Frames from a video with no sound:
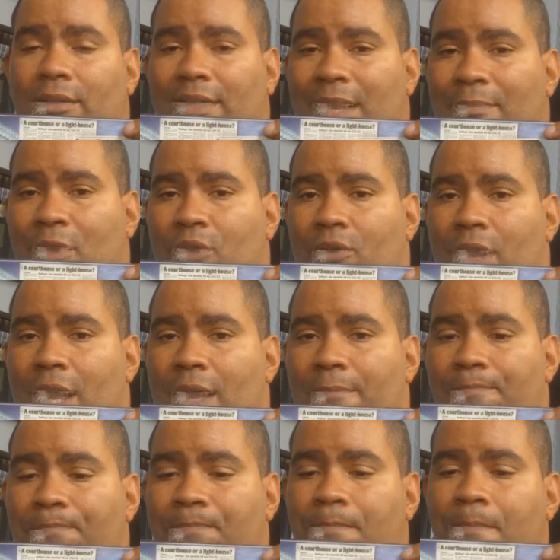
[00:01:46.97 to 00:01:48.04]
Democrat.
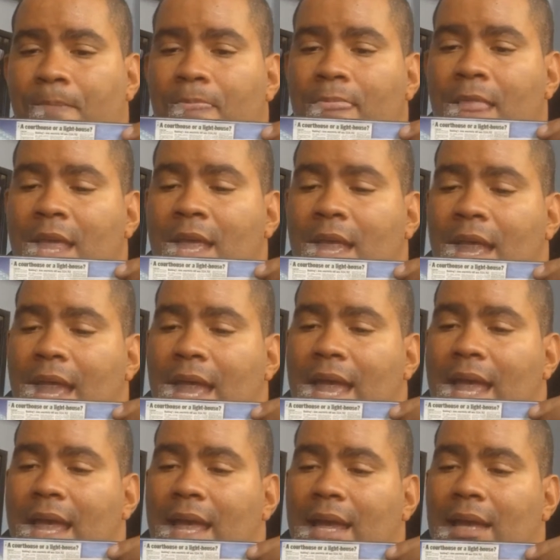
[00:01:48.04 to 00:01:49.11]

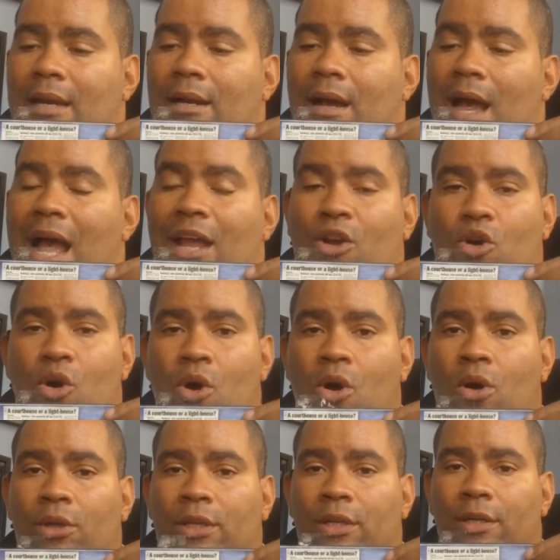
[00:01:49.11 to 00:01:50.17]
And I
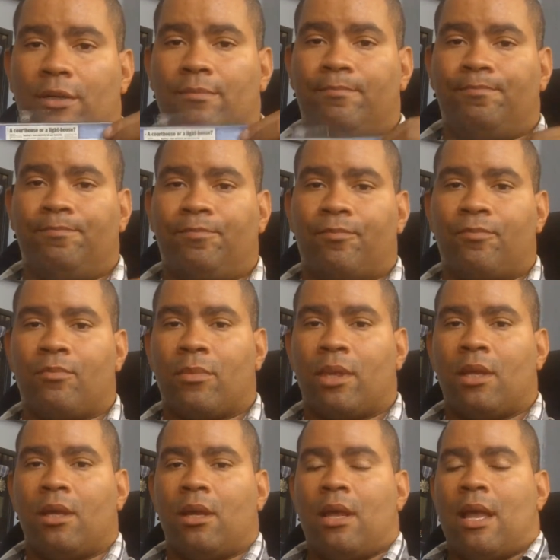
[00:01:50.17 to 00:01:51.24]
called him
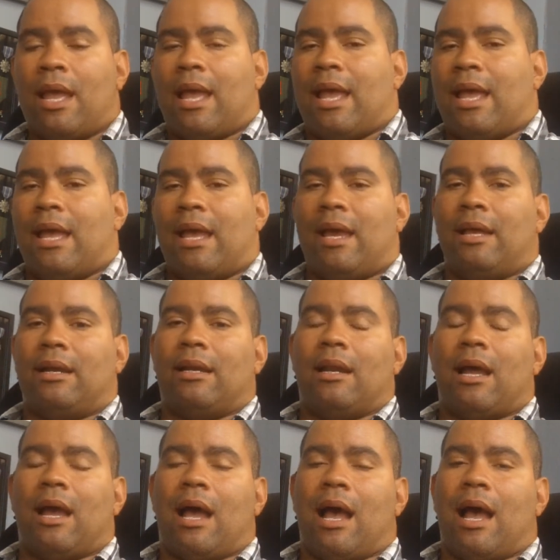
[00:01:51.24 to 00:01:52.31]
and
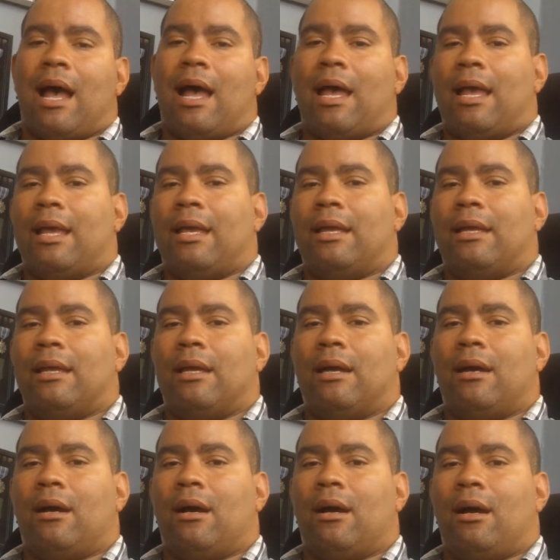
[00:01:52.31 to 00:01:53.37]
I
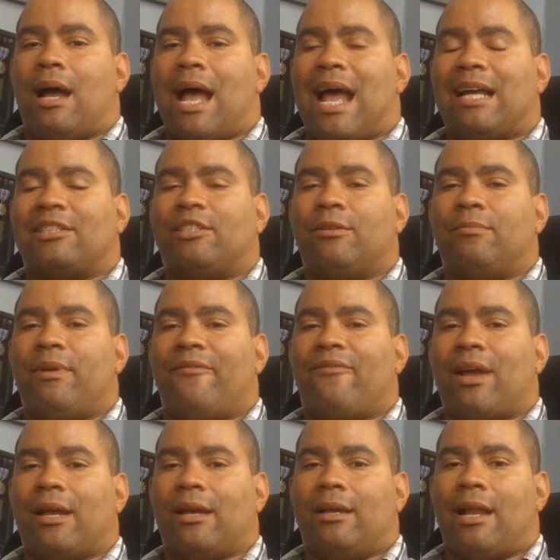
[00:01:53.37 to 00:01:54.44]
asked him if
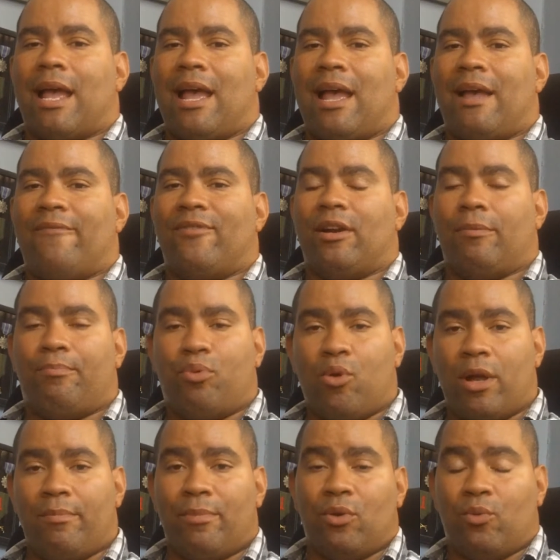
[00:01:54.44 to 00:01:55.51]
I could have an
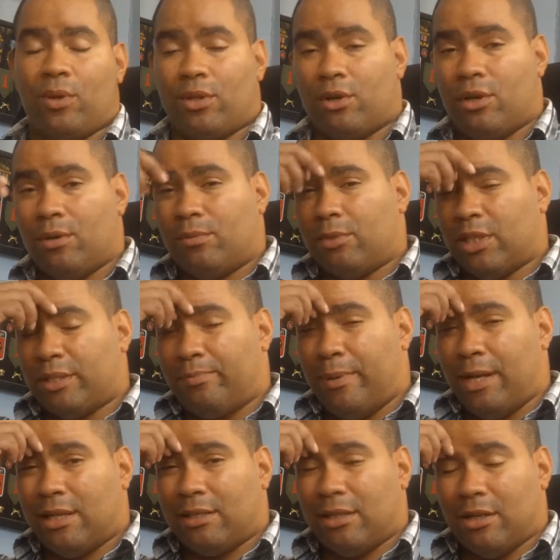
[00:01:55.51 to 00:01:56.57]
appointment with him to
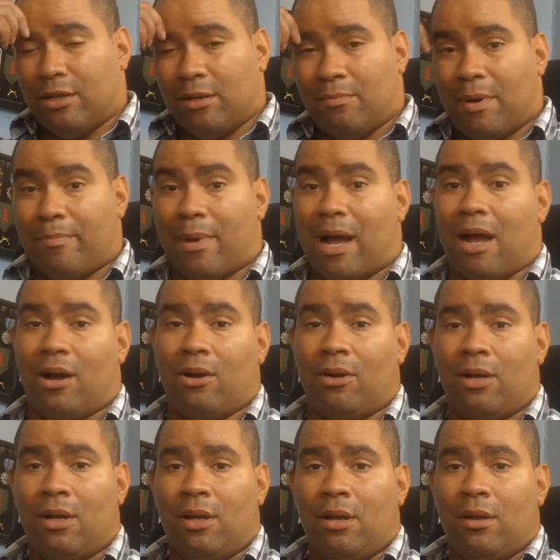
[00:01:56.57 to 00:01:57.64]
speak to him about
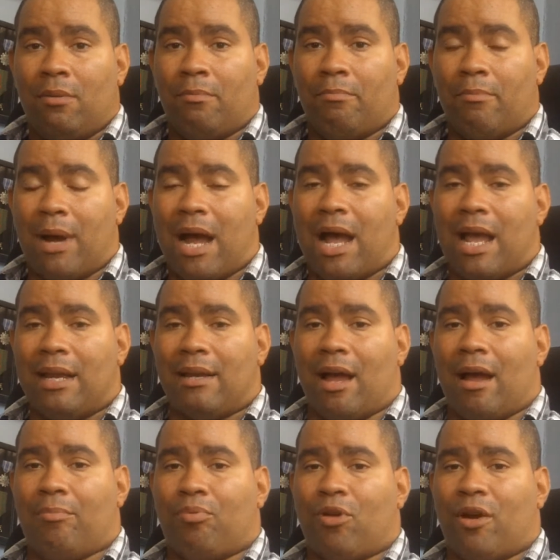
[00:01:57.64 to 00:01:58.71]
my
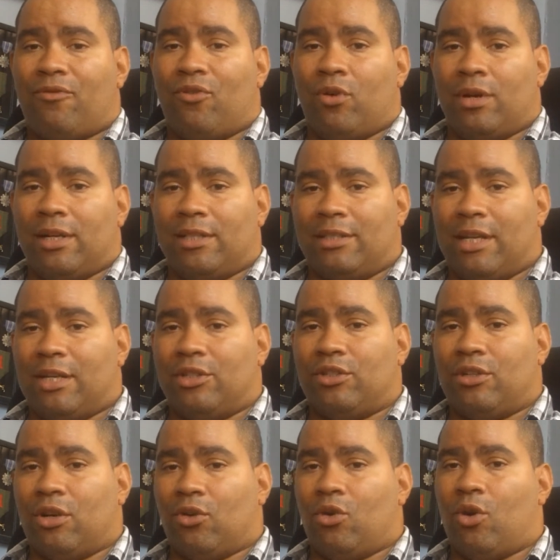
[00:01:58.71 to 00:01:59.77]
nonprofit
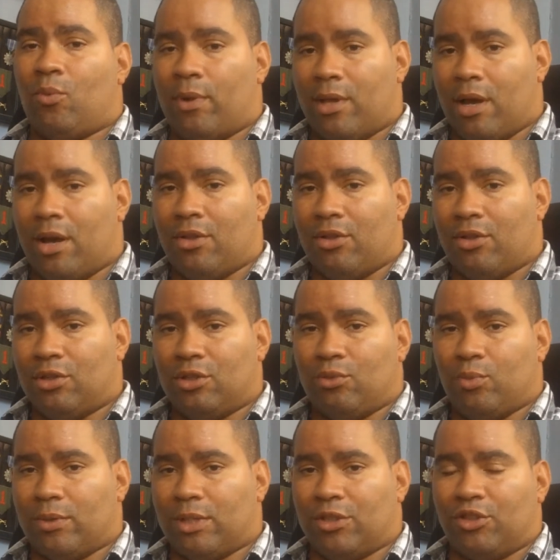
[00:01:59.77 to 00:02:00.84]
organization, along with
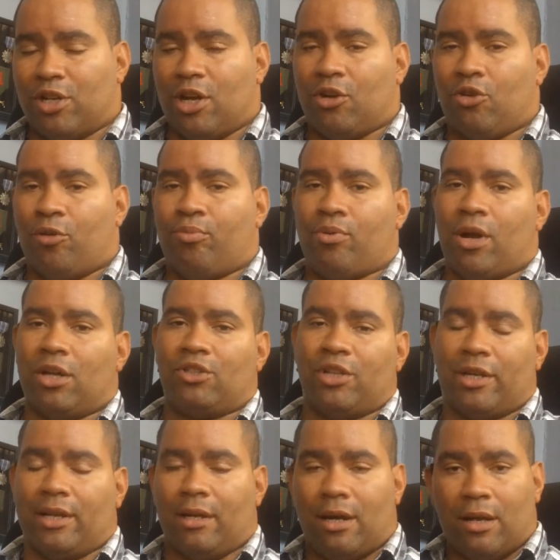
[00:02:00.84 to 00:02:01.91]
others, with the Jericho
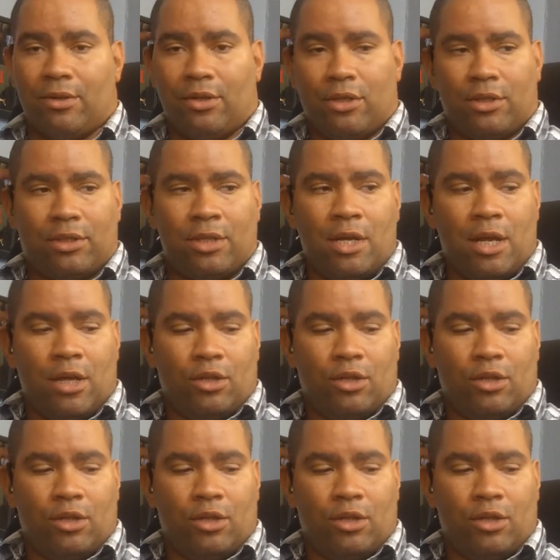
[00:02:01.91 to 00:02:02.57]
Project and others,